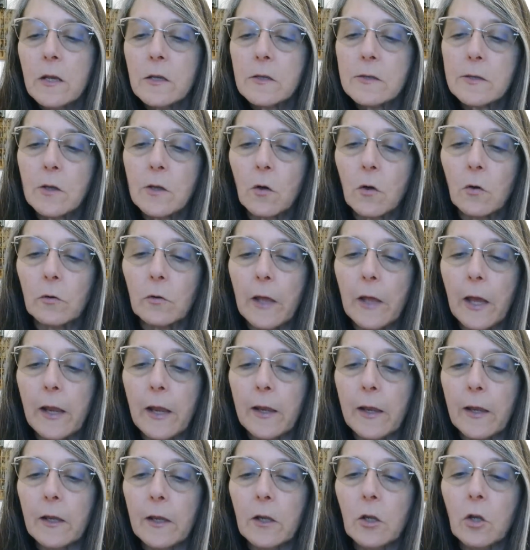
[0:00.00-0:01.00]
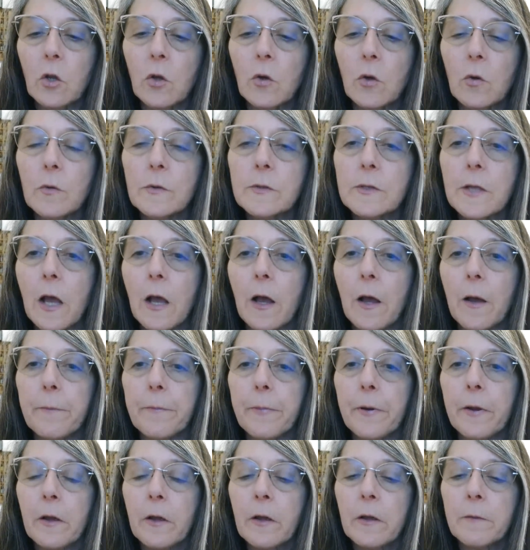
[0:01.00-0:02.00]
So, like, use up
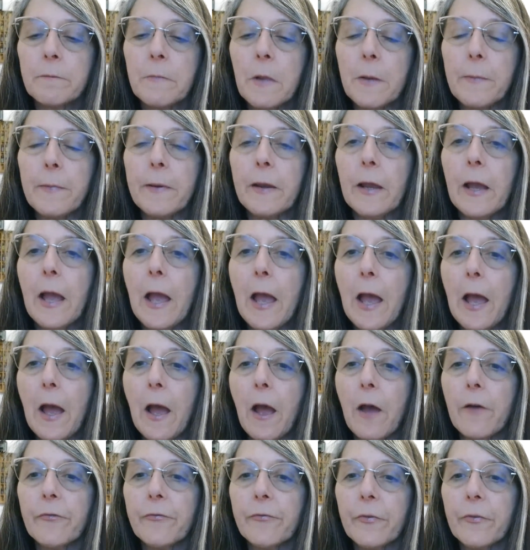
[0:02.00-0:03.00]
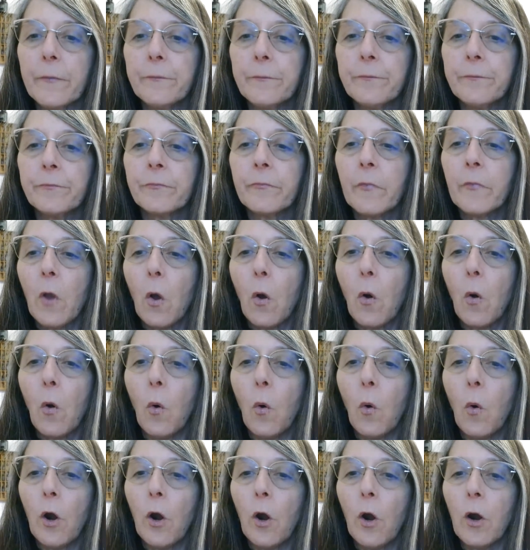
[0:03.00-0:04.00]
maybe a half
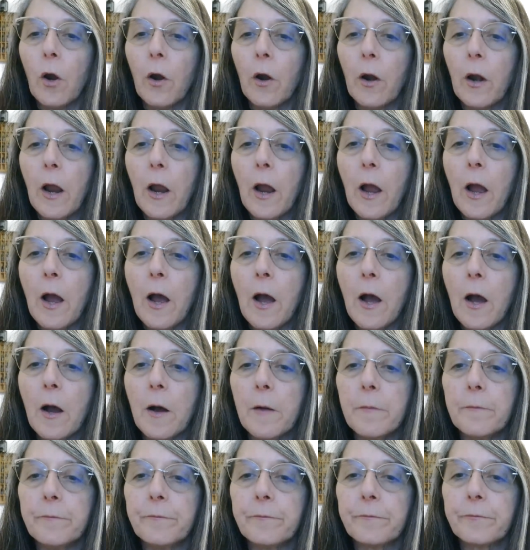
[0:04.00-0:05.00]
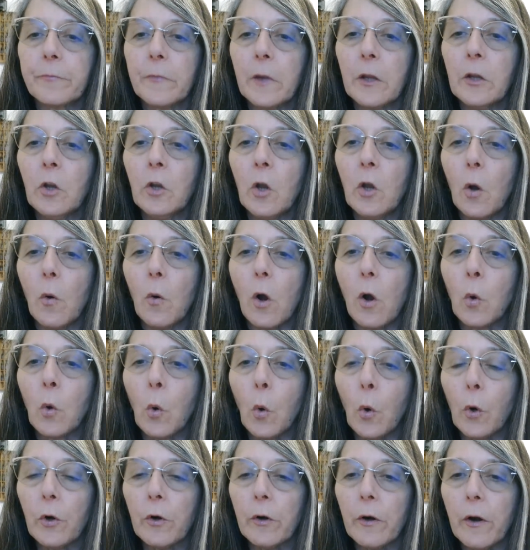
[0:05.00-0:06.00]
or a
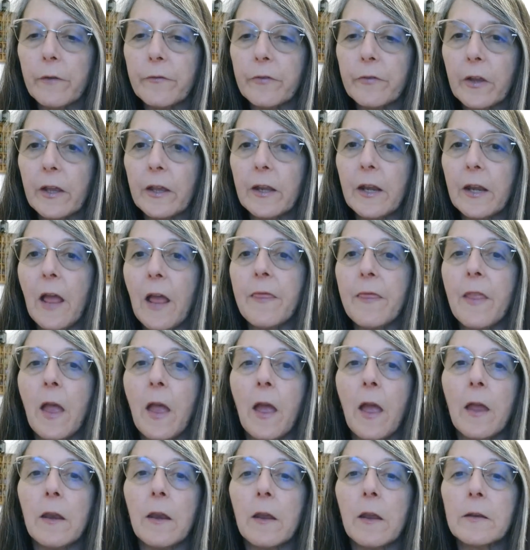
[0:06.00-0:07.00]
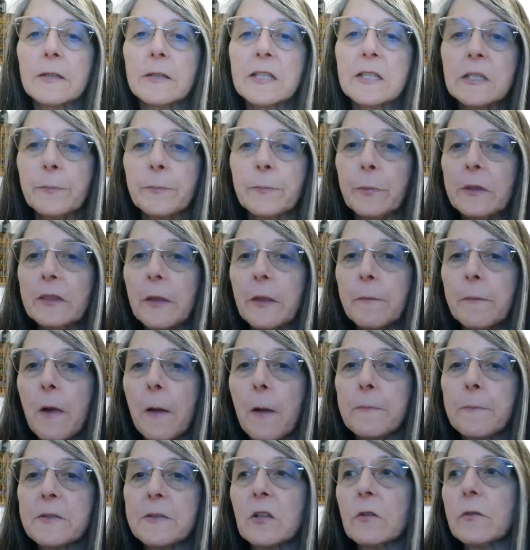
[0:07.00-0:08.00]
quarter of it, and then split them
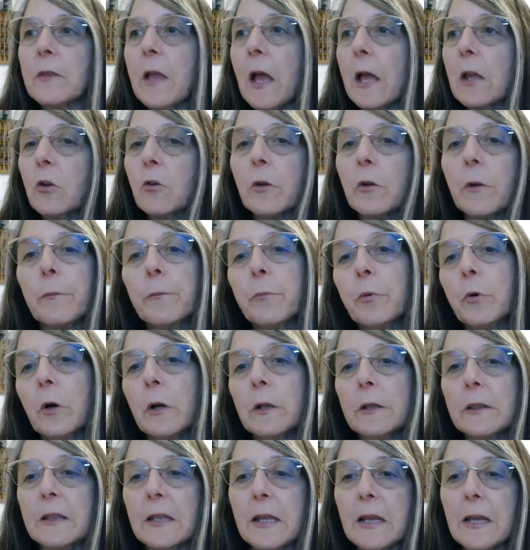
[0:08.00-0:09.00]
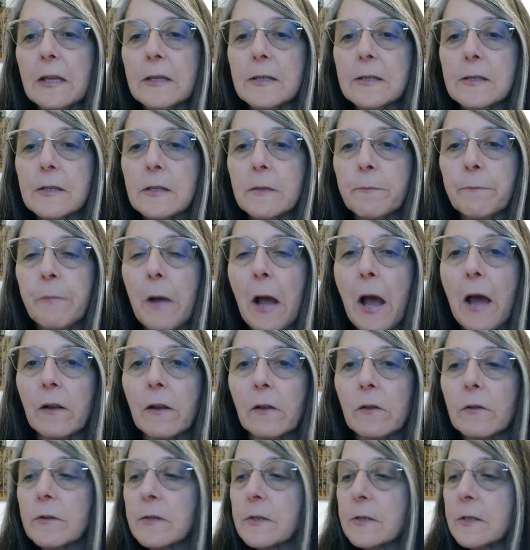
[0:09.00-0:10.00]
up so that you can put these
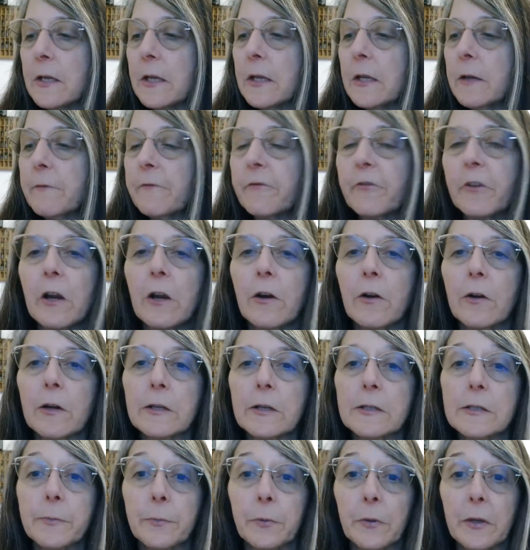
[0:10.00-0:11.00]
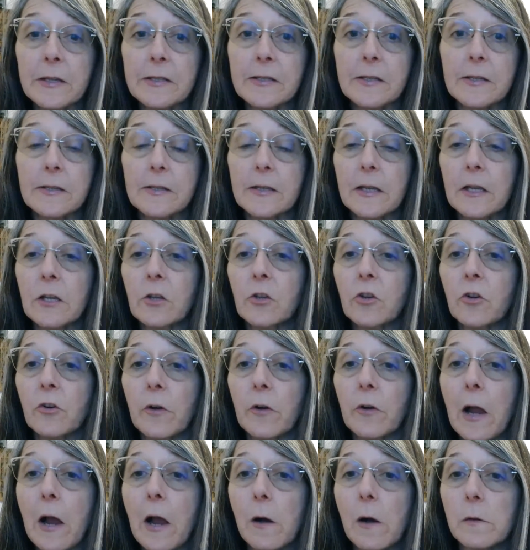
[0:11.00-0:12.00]
bottles in various places in your
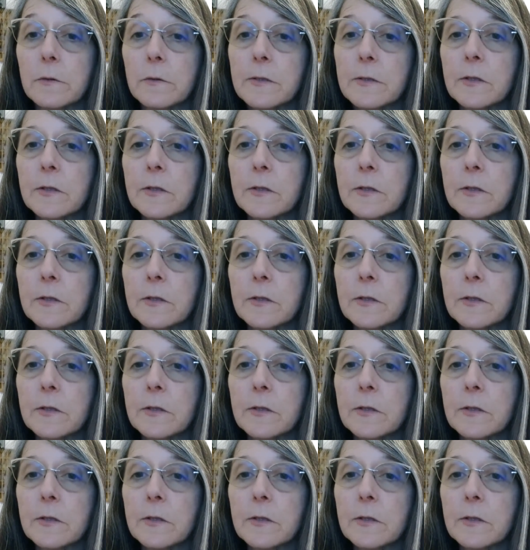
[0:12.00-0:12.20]
house.